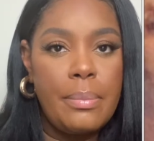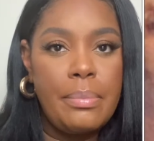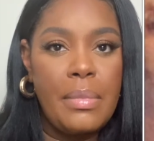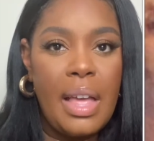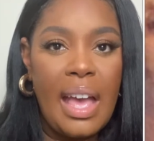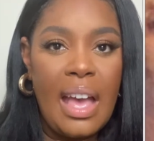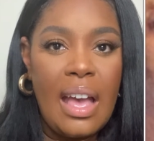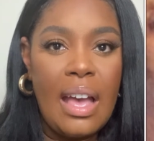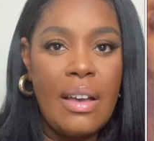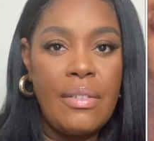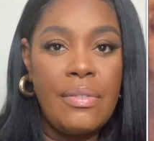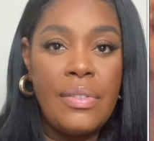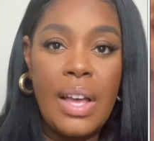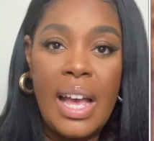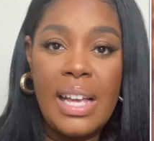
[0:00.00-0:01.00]
have
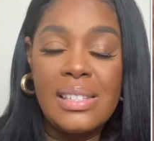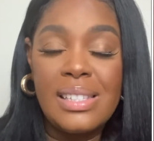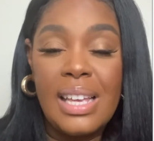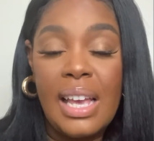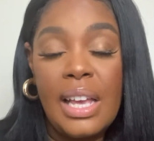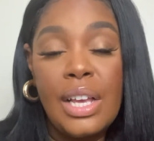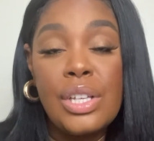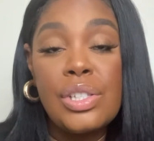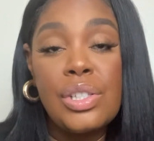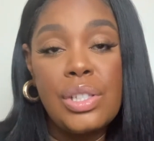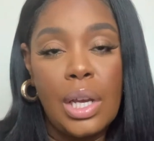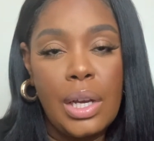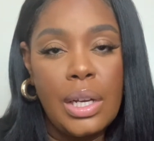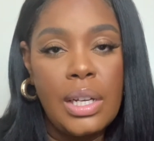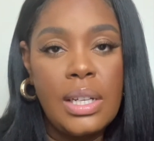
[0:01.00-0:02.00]
as a
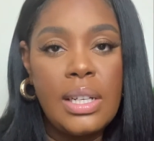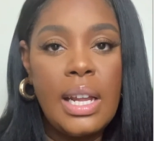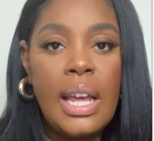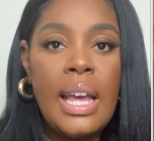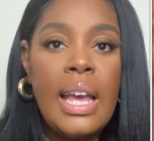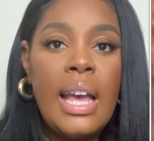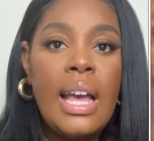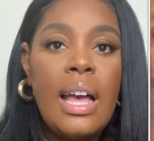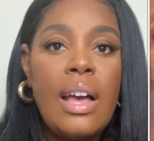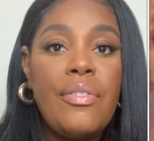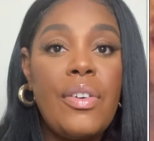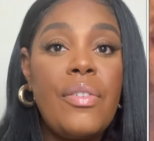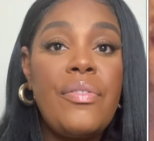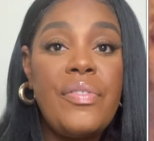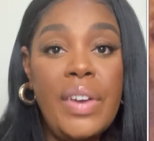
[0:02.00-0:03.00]
concern,
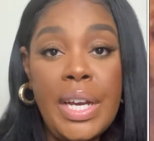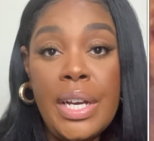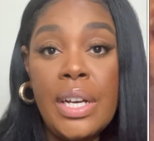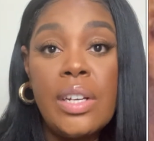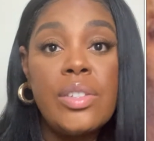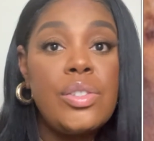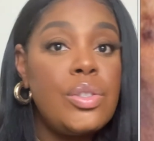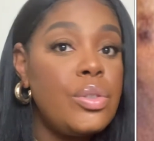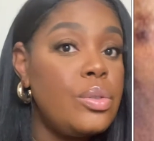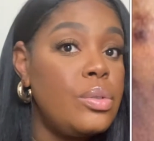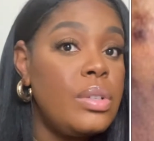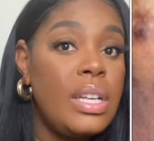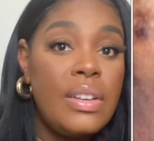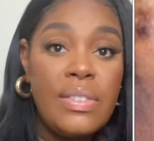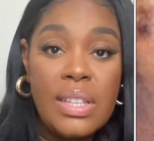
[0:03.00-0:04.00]
from fair
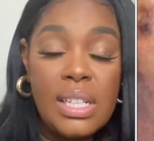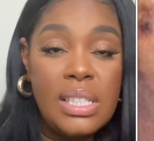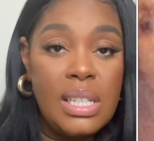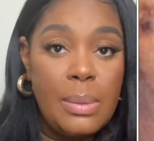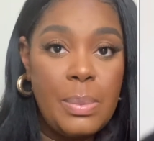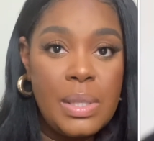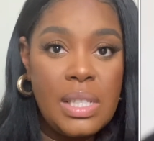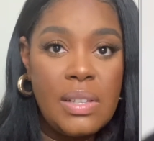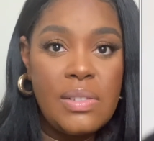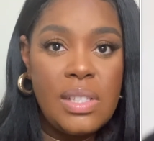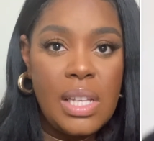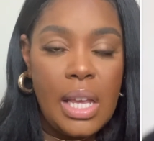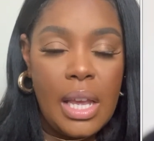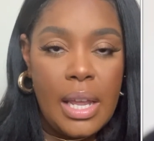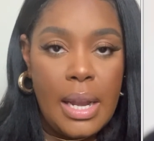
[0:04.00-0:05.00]
to even the deepest of
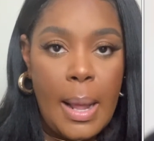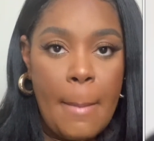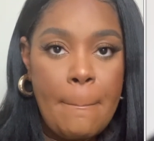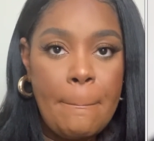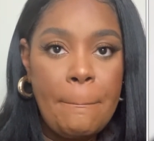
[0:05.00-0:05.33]
skin.